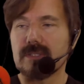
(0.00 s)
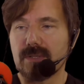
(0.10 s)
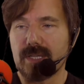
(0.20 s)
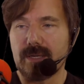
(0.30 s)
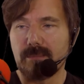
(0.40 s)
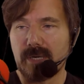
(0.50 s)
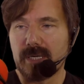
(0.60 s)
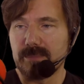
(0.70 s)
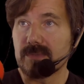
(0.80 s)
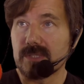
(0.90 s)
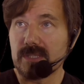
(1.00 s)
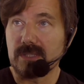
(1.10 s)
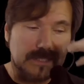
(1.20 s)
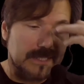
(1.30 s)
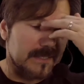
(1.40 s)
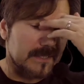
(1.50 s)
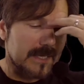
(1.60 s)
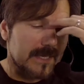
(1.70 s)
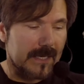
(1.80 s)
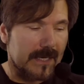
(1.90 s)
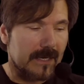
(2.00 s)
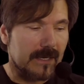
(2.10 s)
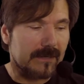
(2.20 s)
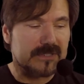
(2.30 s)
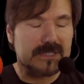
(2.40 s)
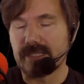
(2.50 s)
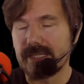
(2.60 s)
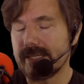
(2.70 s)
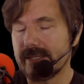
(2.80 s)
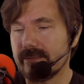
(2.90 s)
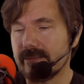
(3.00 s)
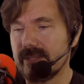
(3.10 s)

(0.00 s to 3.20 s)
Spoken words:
that might be something to look at. And obviously they're going to have the